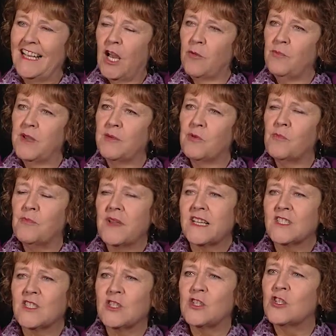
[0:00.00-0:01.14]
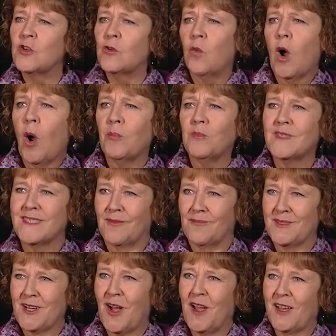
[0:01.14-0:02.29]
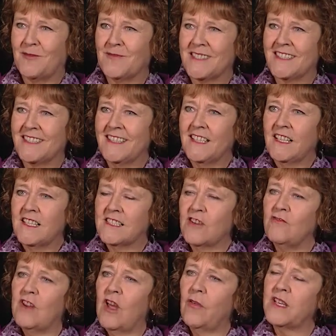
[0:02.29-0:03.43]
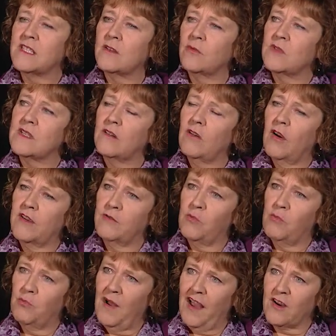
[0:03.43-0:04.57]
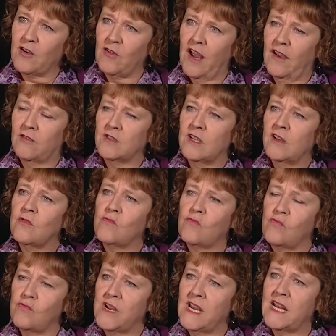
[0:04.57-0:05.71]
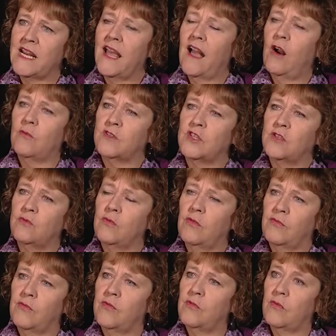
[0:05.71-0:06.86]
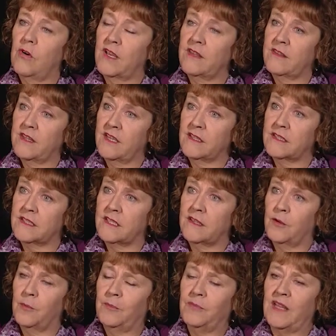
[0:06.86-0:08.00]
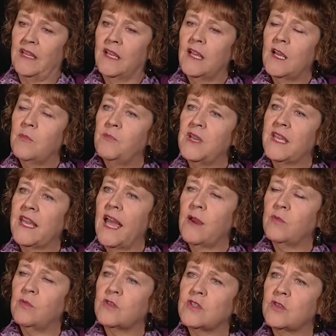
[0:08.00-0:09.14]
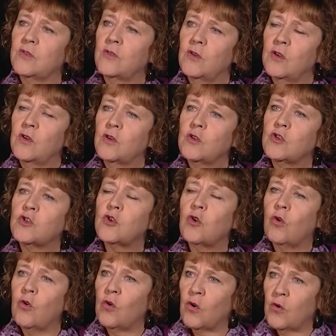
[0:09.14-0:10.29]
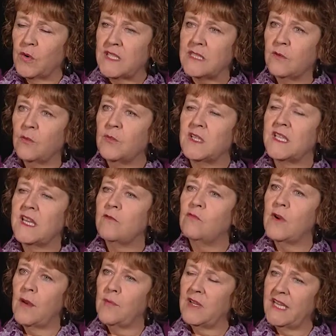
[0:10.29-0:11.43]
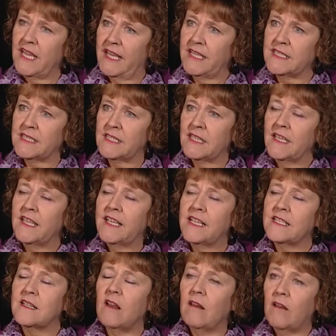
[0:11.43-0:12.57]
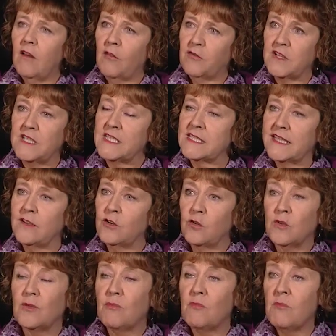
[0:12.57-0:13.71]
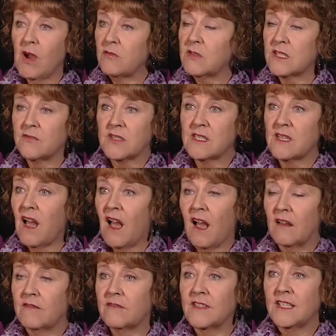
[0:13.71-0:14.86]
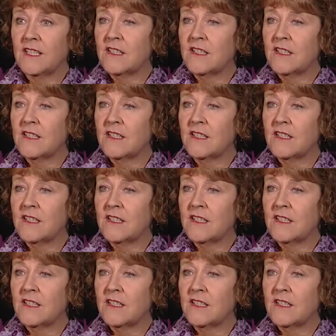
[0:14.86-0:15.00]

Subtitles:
and people mix the two up sometimes. So knowing someone's life and background really helps you to offer the right things to them. Being able to talk with somebody and reminisce is a lovely skill that most of us have.